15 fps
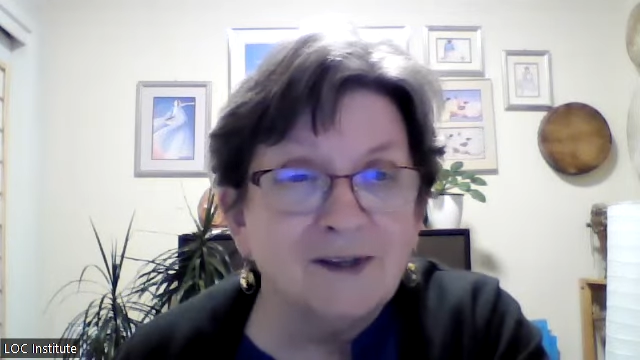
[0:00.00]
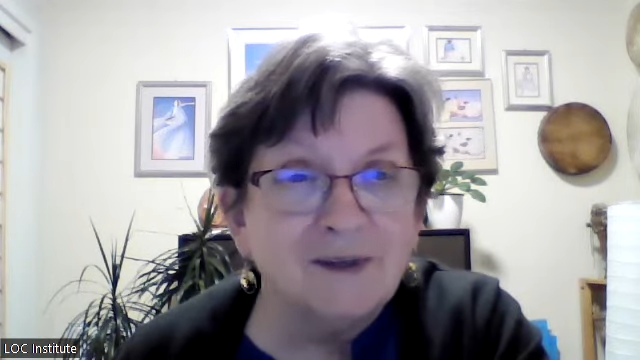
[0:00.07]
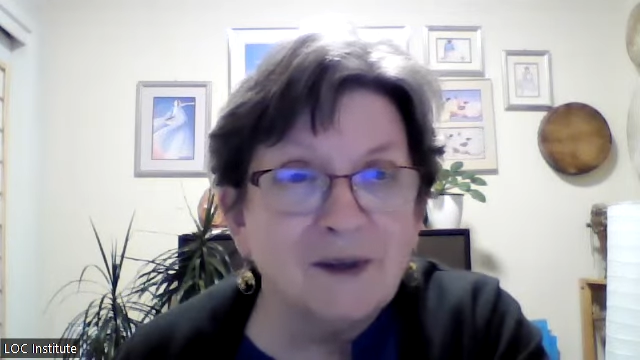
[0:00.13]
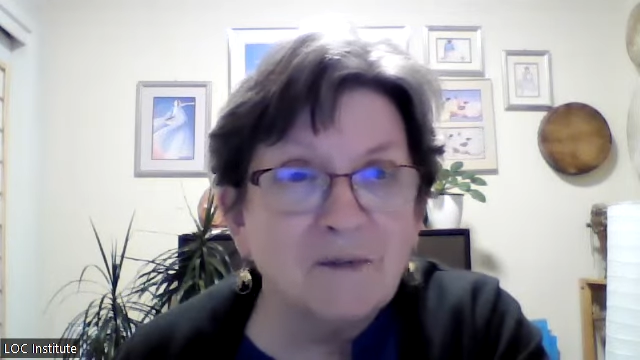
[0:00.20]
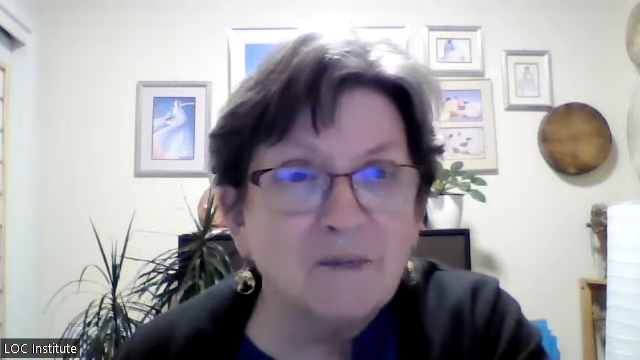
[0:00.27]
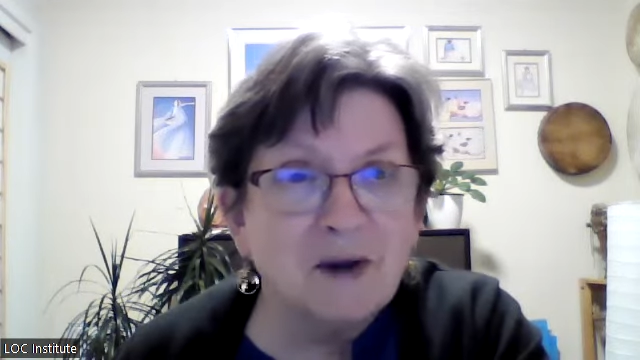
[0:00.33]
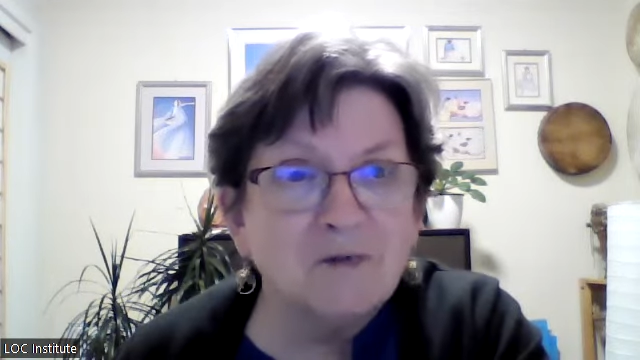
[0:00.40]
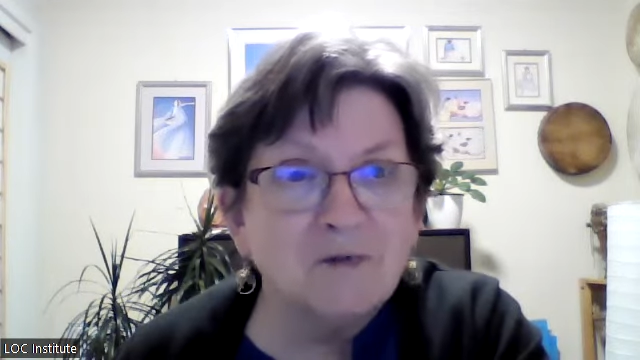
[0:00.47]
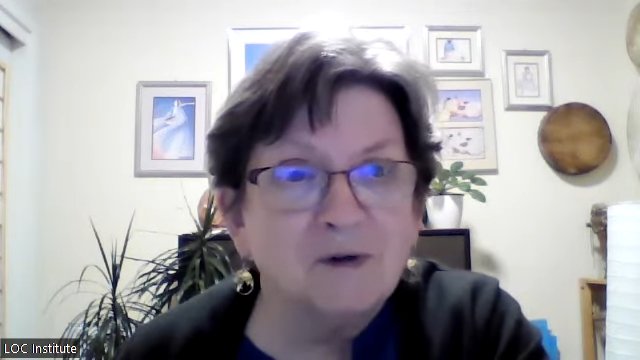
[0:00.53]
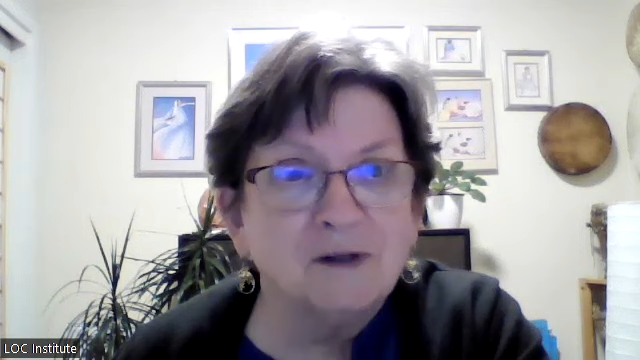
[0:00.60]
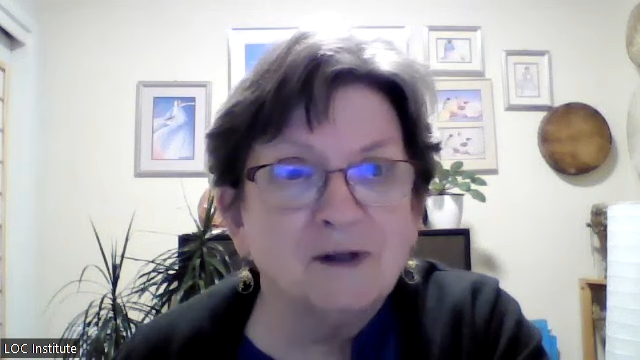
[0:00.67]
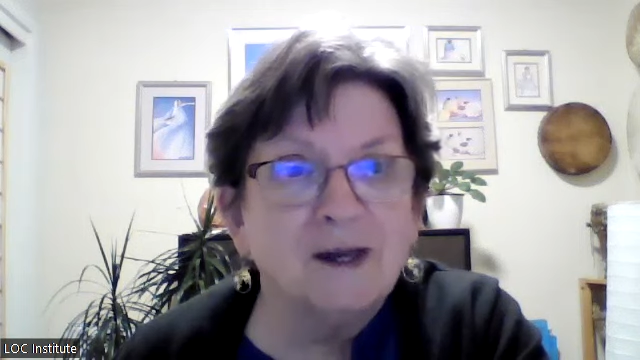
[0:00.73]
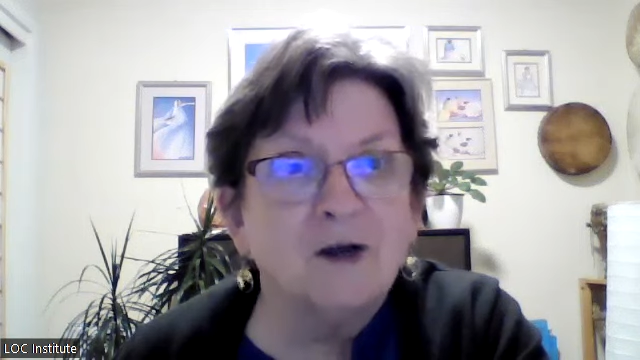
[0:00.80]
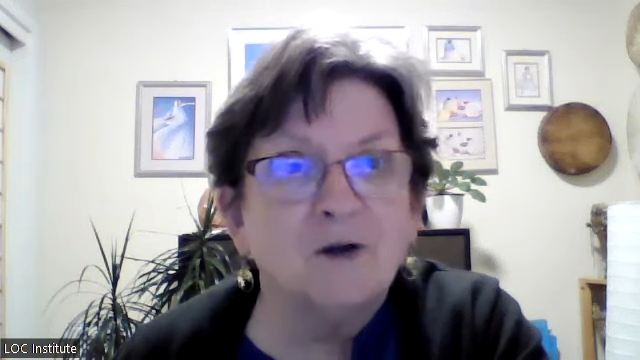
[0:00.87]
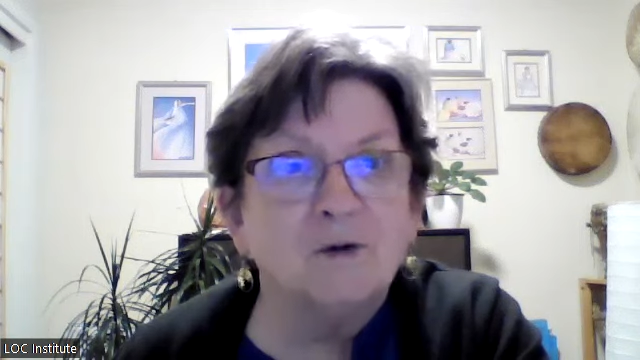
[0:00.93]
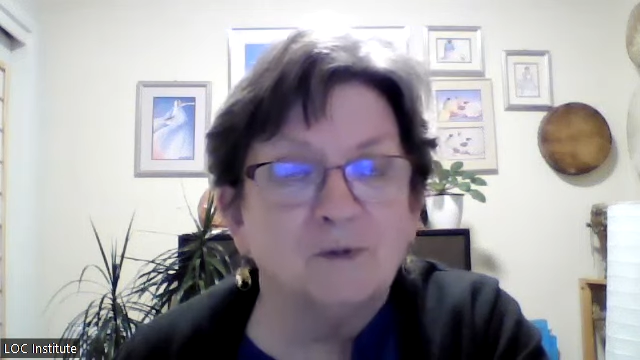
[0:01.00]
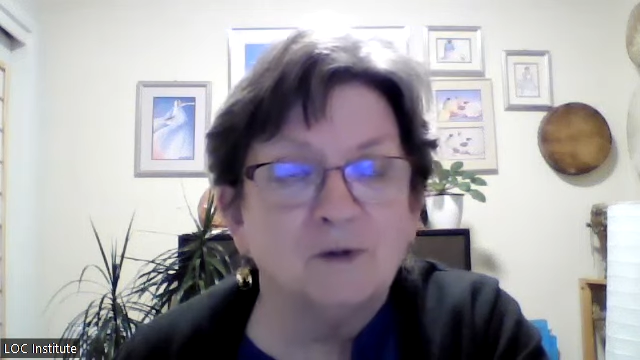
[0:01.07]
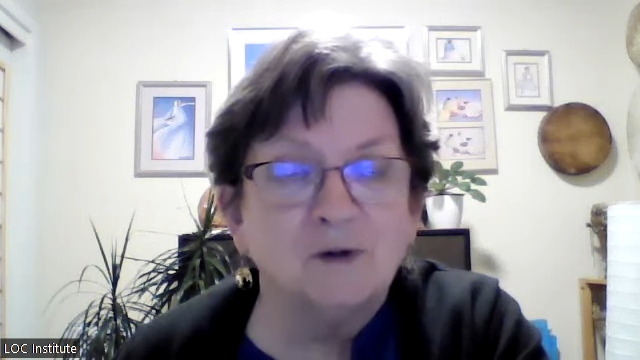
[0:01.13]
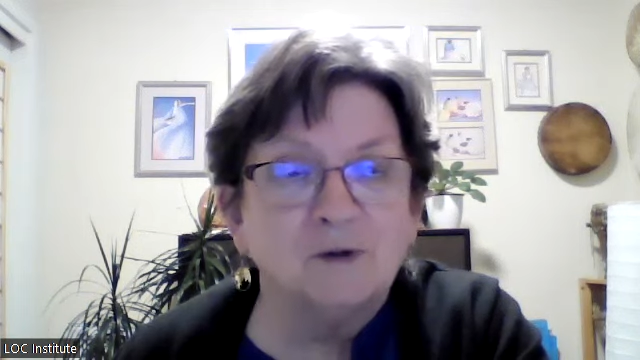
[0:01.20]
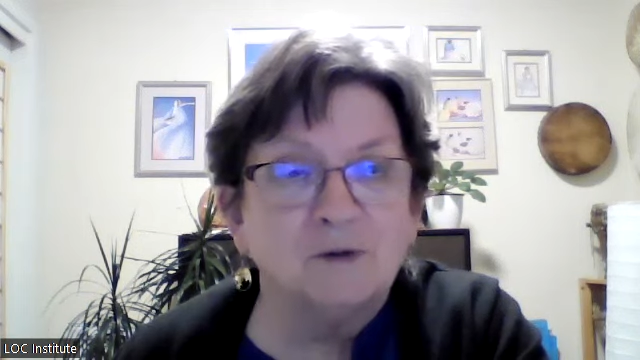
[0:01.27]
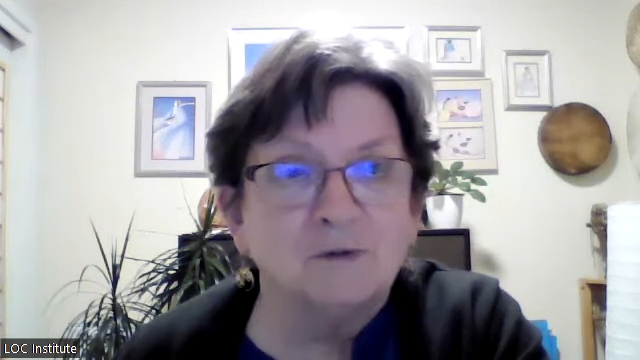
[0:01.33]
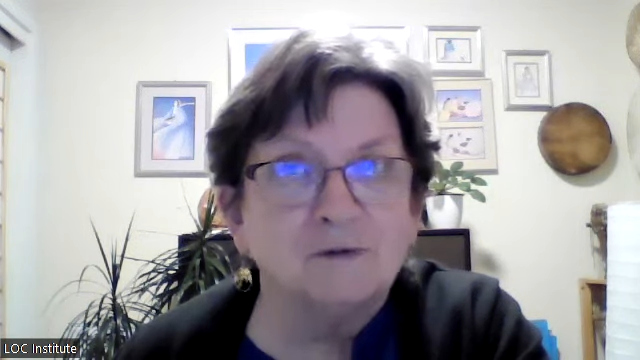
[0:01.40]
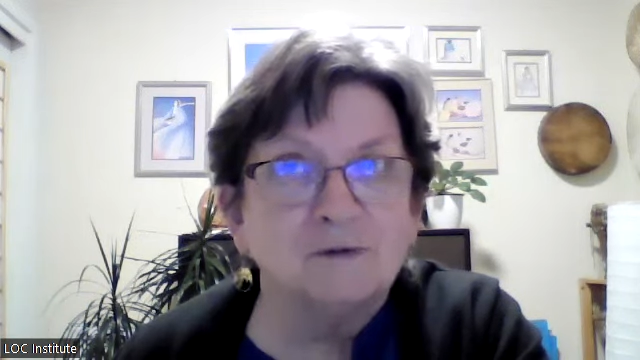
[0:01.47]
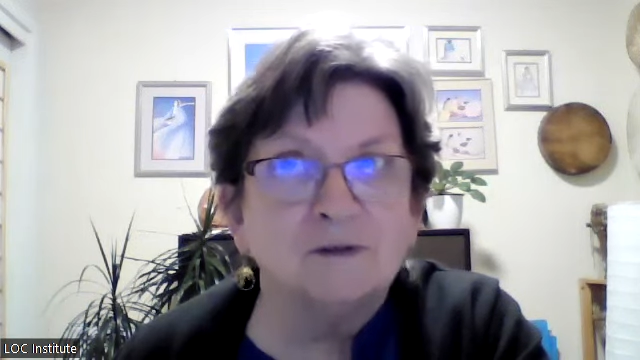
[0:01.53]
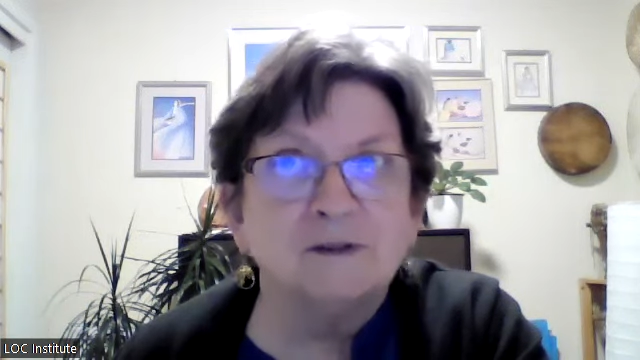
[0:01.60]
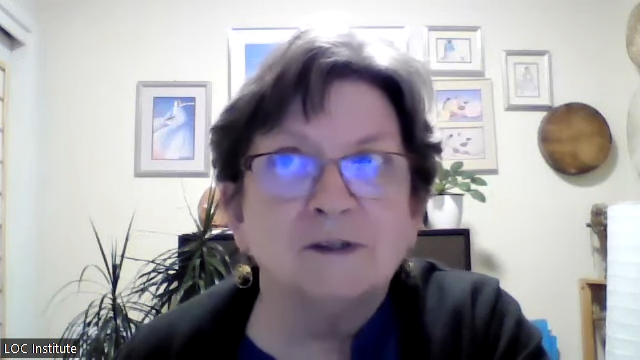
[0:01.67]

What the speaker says: that might really help you